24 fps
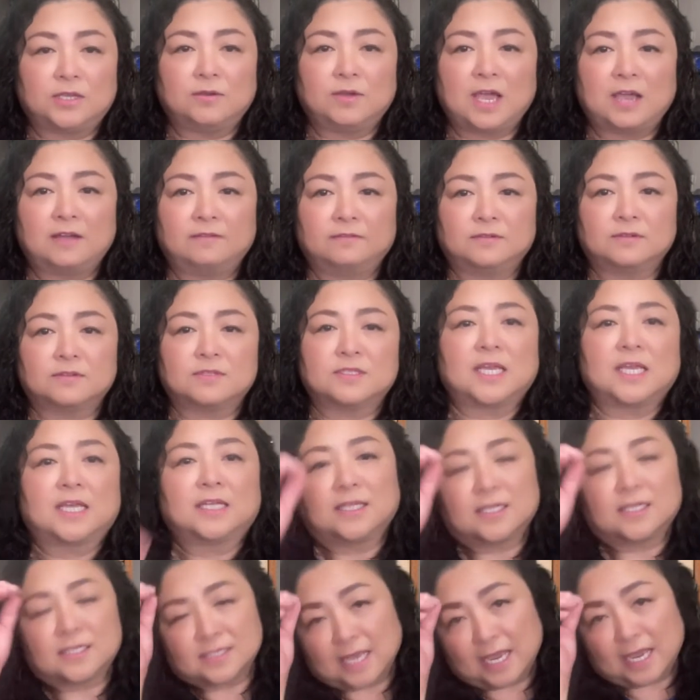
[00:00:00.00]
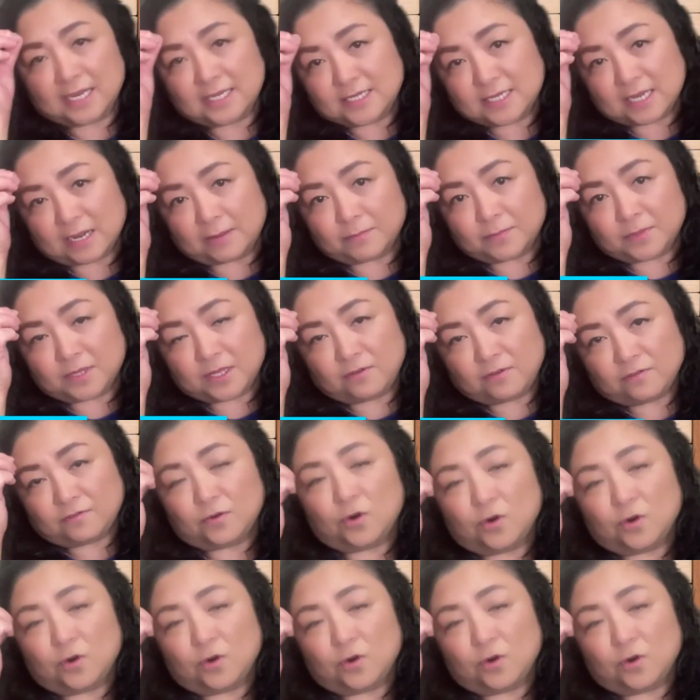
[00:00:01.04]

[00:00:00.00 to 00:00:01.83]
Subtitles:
you have to set aside something